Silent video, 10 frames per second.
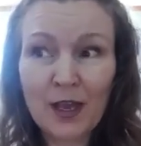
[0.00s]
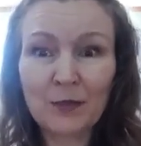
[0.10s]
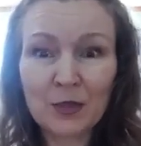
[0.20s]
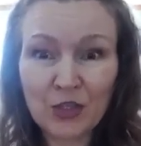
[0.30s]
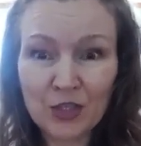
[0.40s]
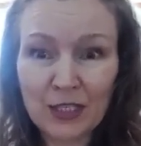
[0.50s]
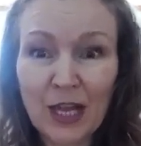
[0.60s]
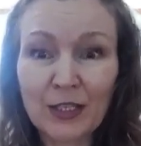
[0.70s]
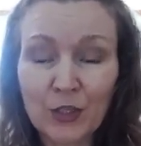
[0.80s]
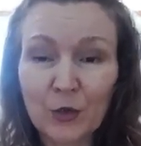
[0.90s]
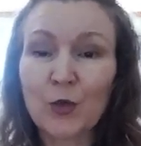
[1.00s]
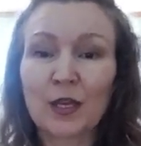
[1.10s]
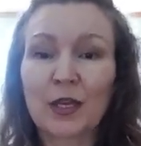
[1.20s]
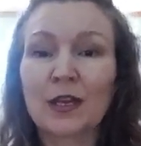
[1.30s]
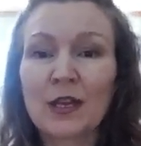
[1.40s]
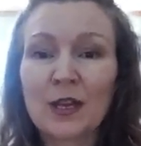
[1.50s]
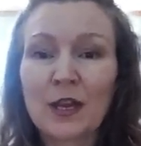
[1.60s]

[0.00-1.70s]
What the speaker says: and we're just not doing.